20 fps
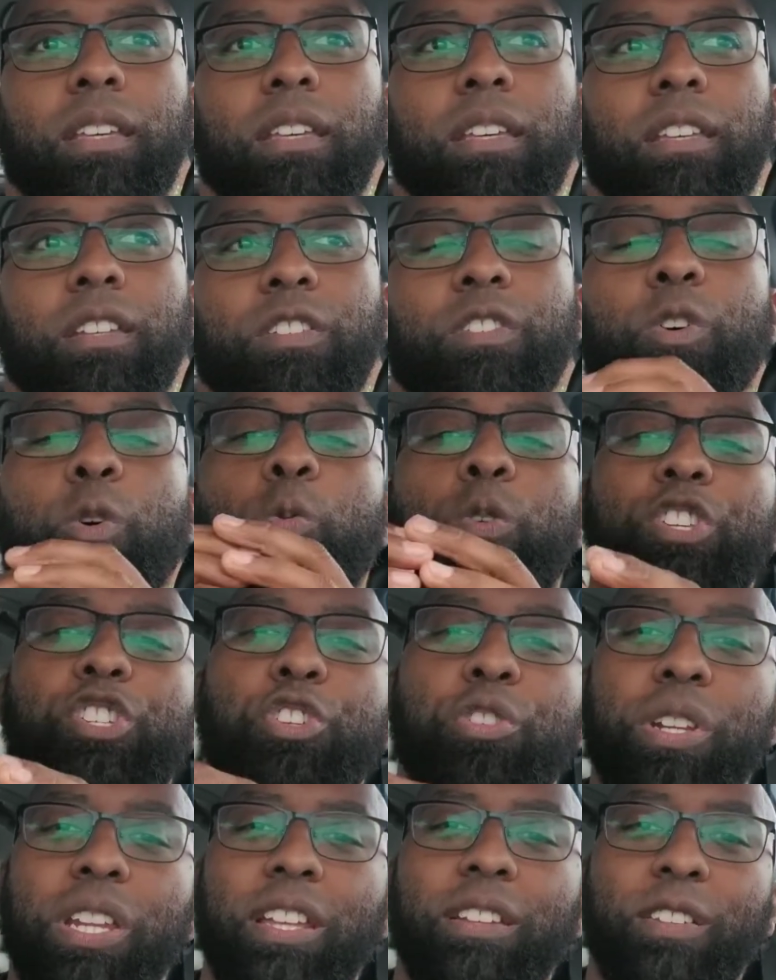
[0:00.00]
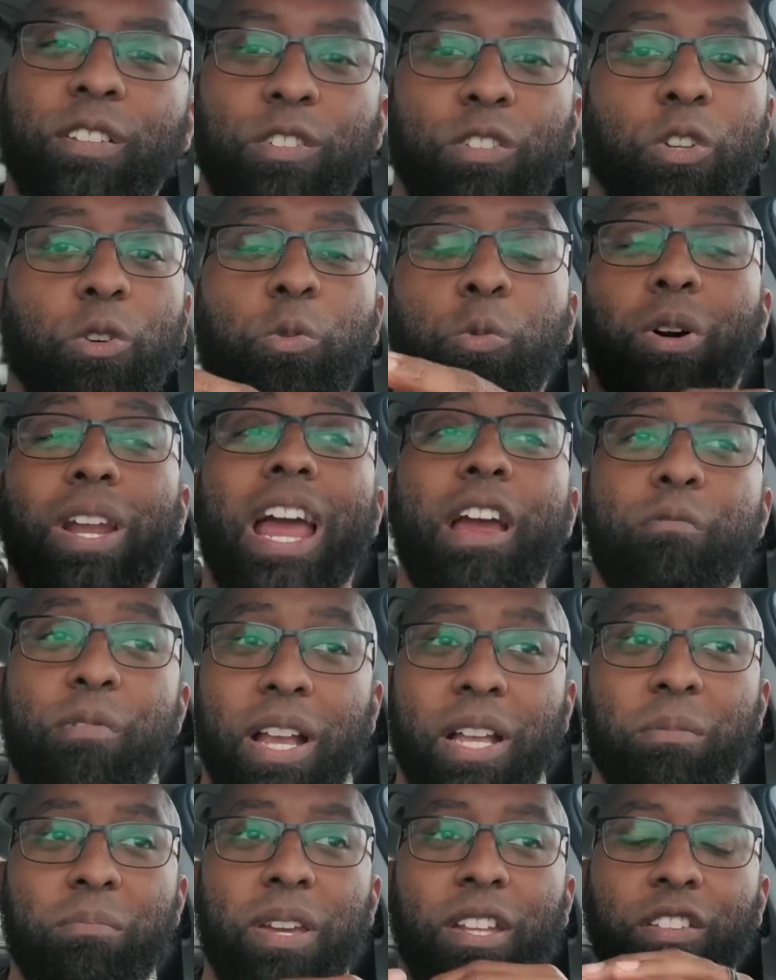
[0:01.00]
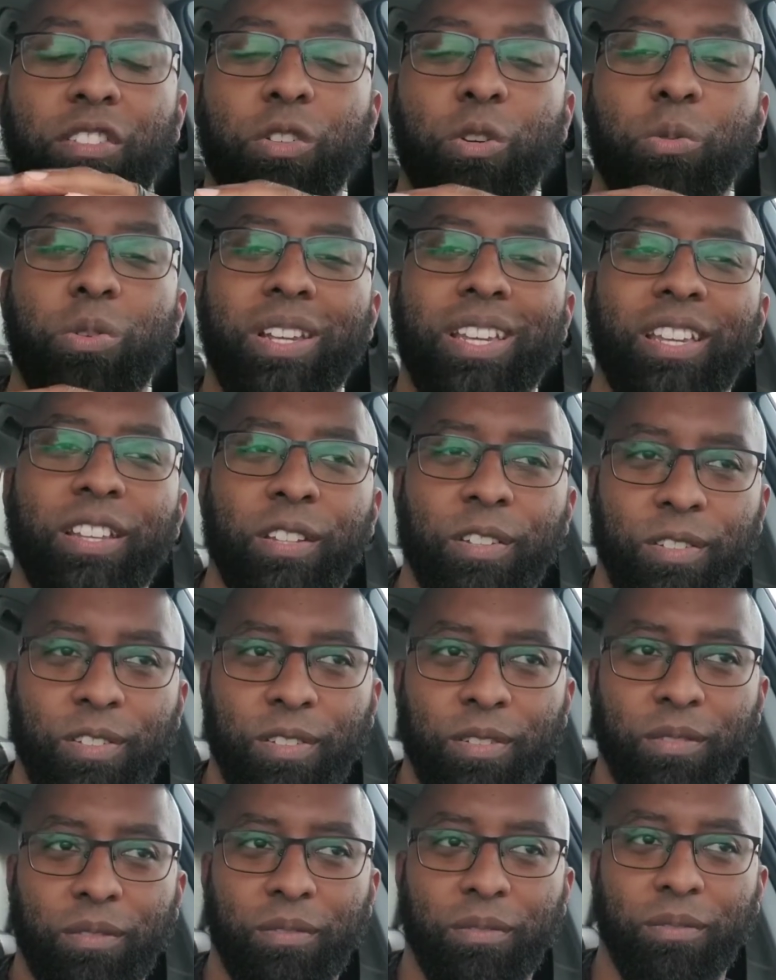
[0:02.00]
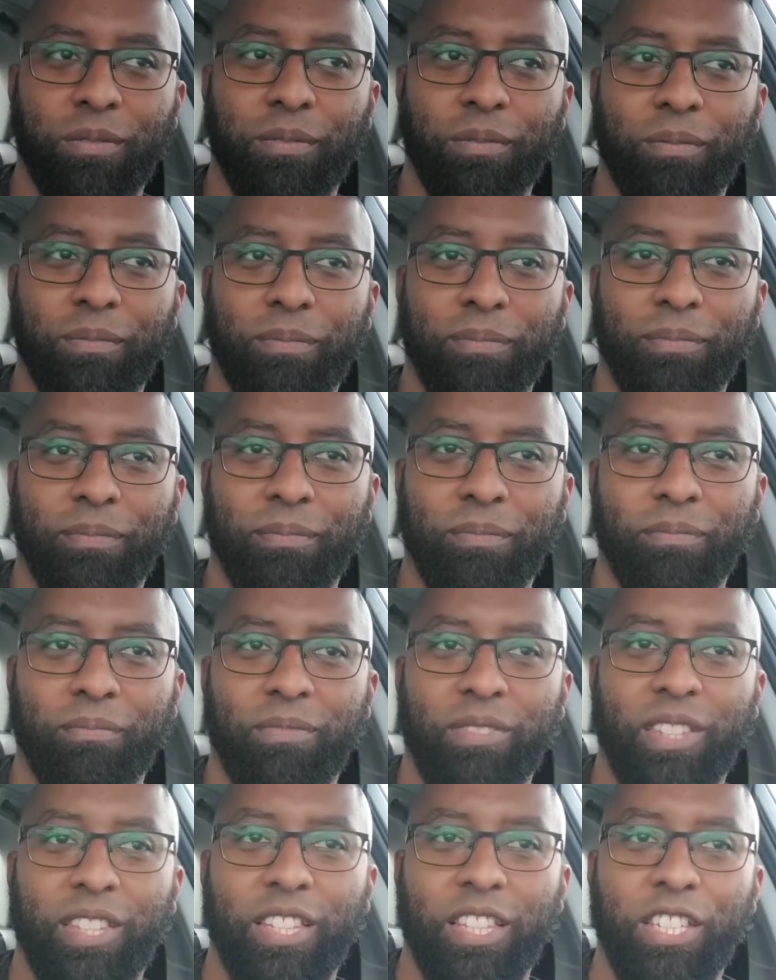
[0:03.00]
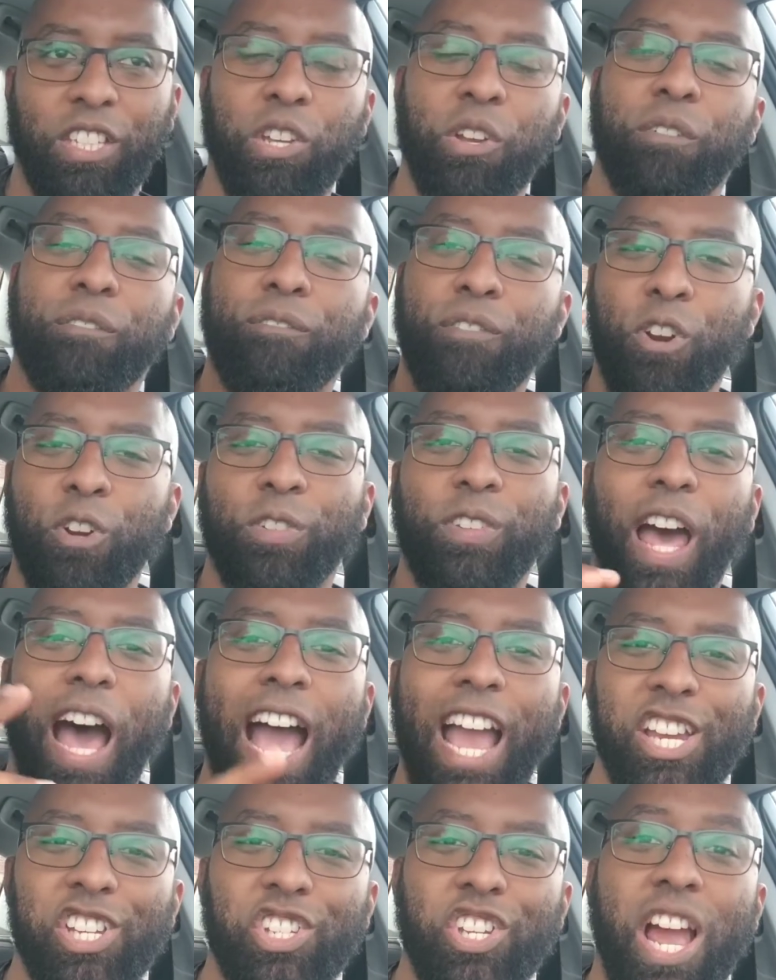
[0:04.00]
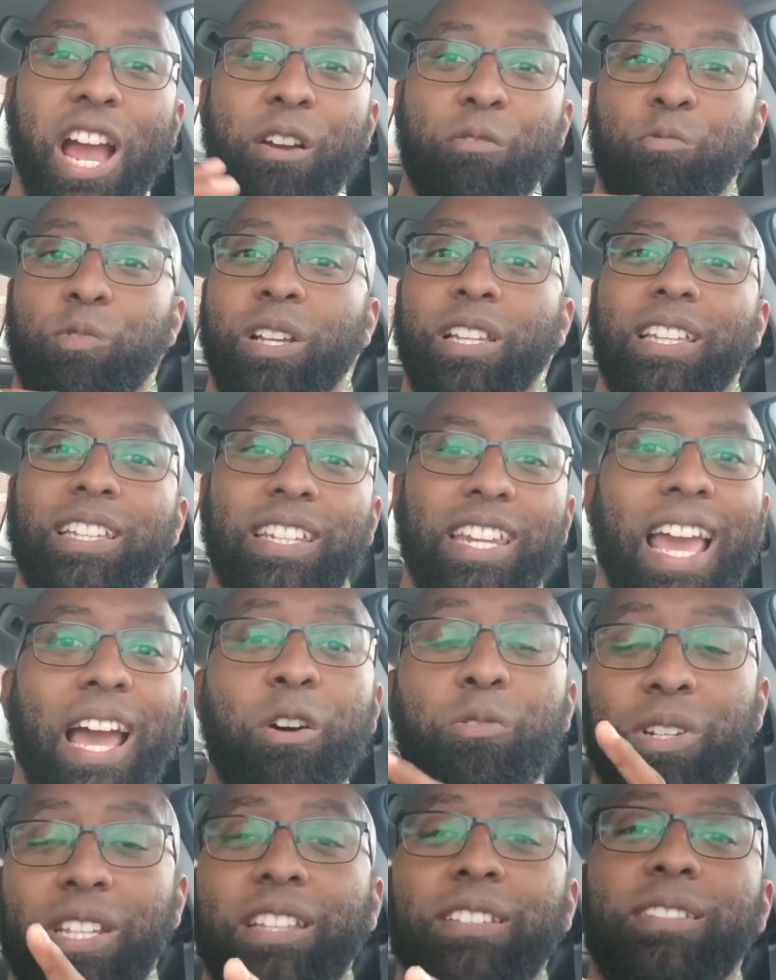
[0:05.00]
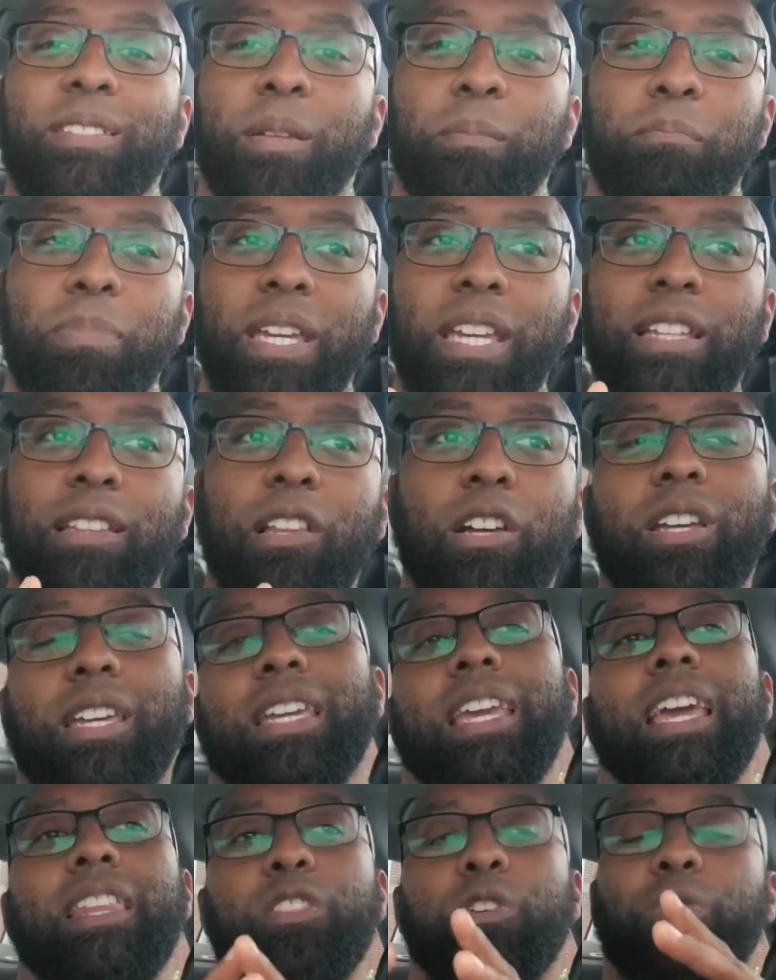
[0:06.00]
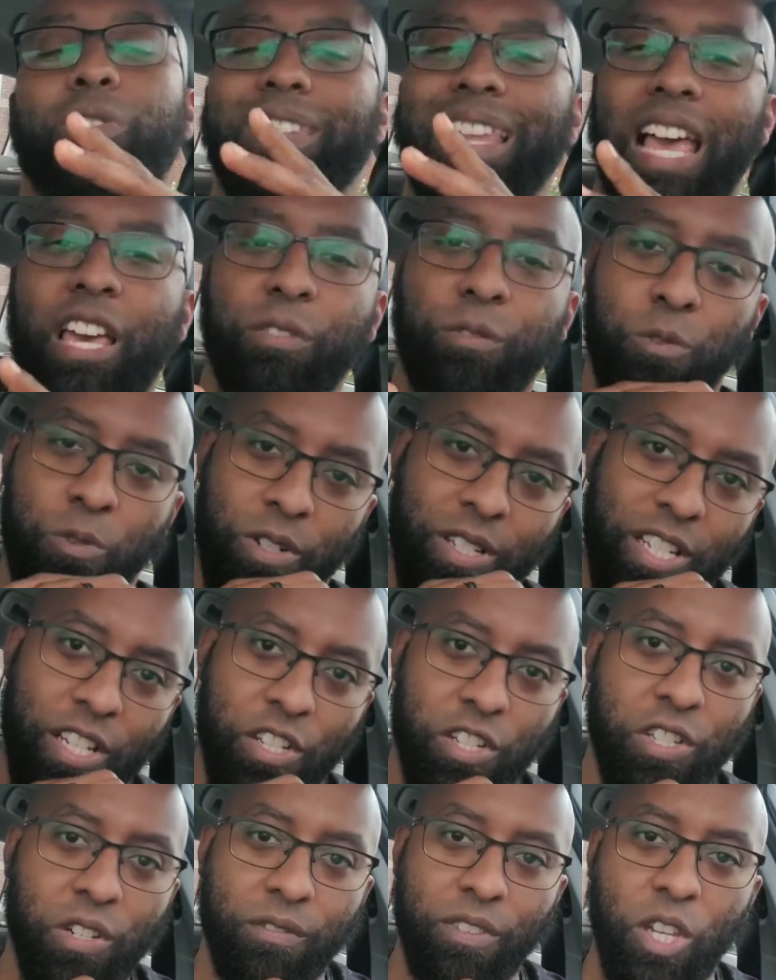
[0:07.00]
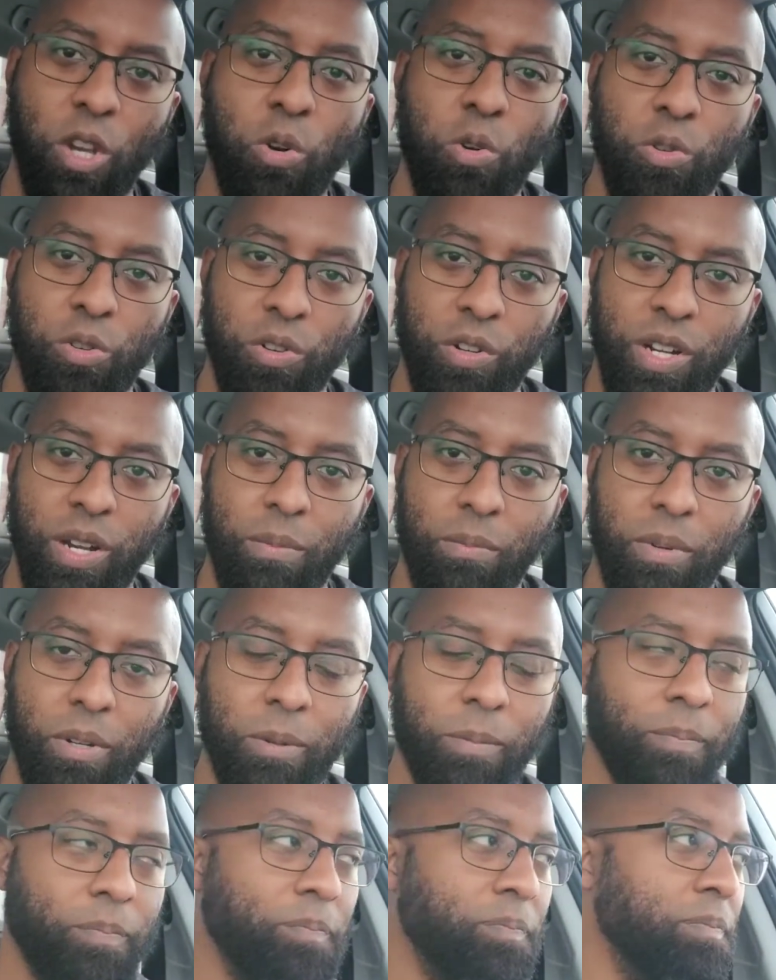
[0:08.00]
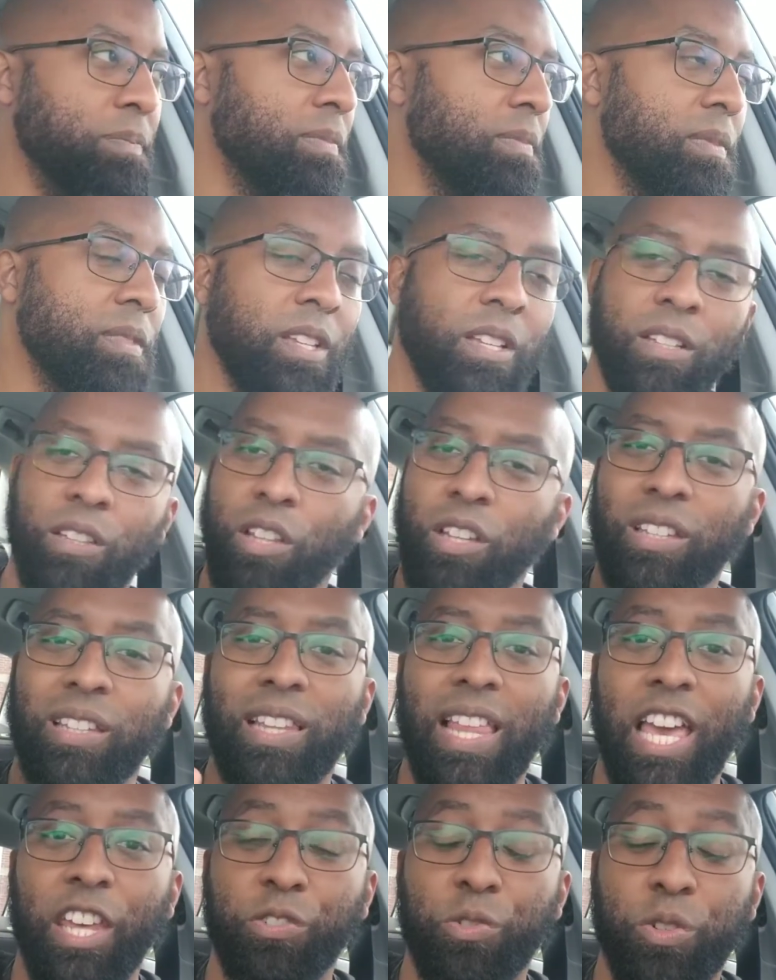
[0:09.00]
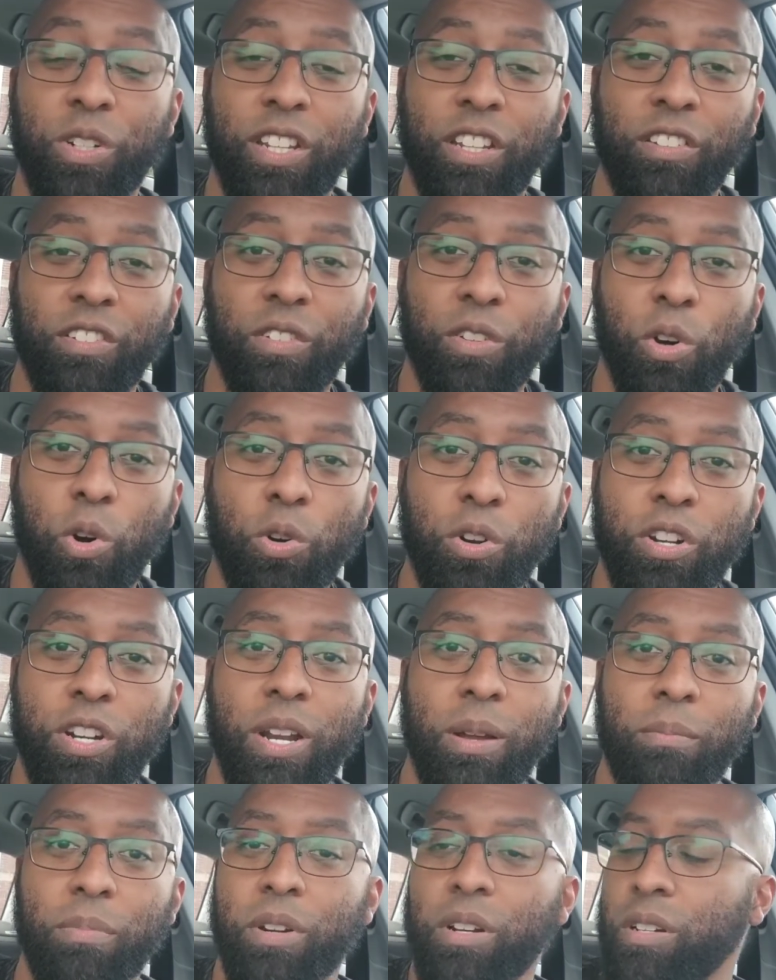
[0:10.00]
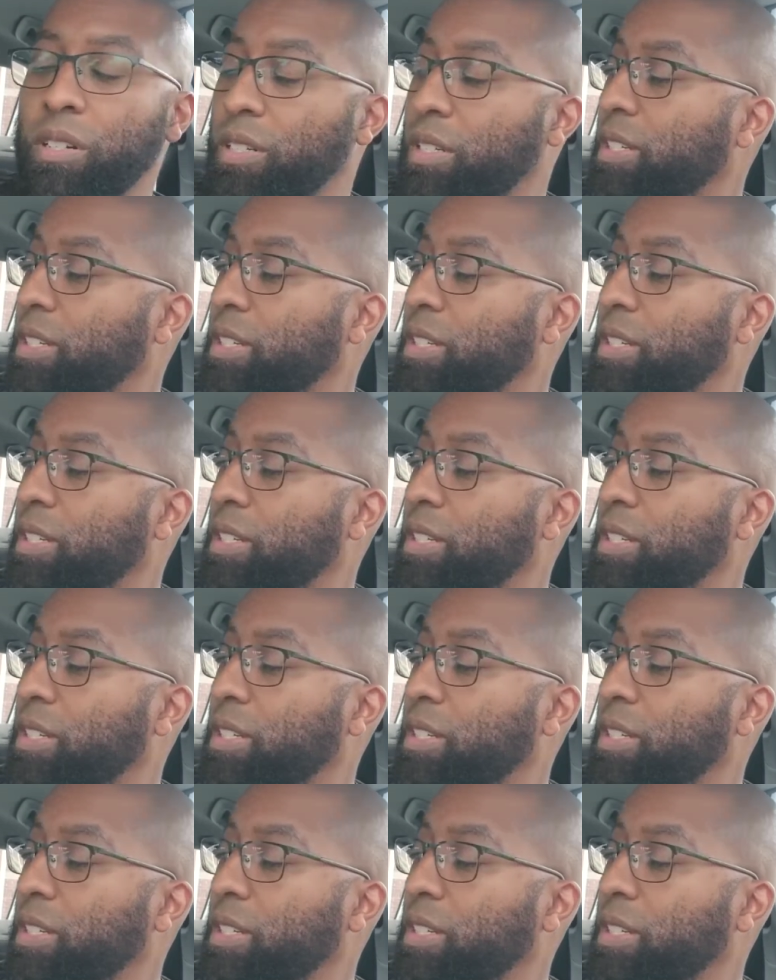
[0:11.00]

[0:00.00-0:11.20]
So what you need to do, what I recommend doing, is your first eye shot really now needs to be looking at those last 4 digits of the order number. Look at the last 4 digits of the order number,